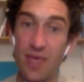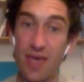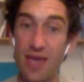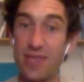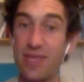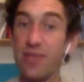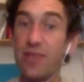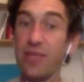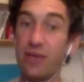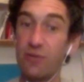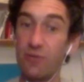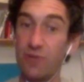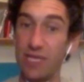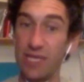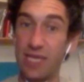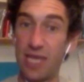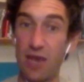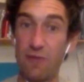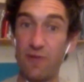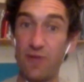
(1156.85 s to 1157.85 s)
and then think really
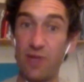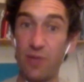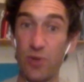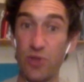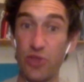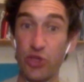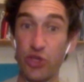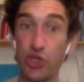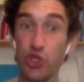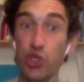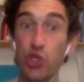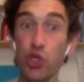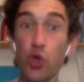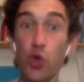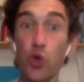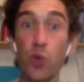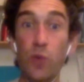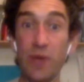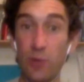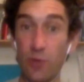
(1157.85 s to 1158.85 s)
carefully about the
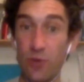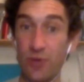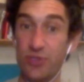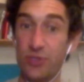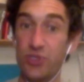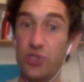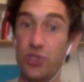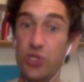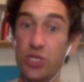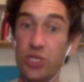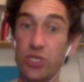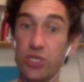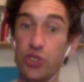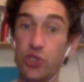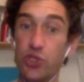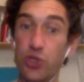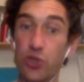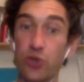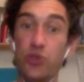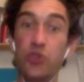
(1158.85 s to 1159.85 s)
cue we want
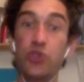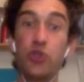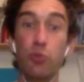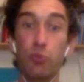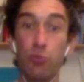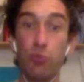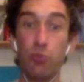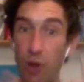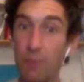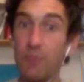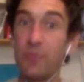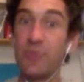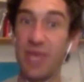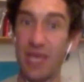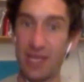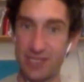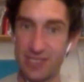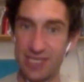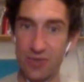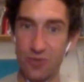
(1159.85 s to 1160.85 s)
to use to prompt
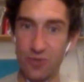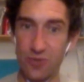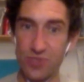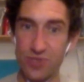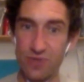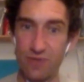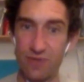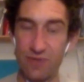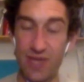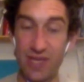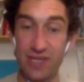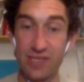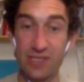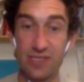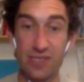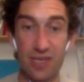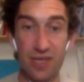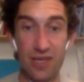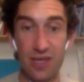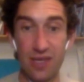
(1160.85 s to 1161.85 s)
that sequence of
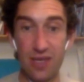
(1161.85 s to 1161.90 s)
events.